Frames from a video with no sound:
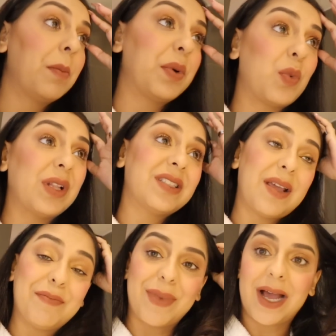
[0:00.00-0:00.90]
But once
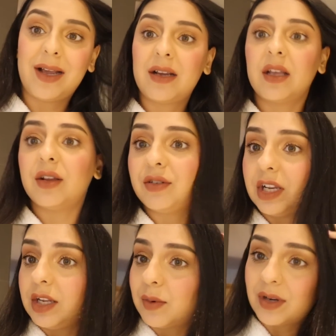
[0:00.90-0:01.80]
I'm back, I
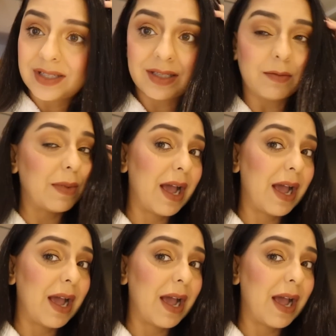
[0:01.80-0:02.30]
really wanna sit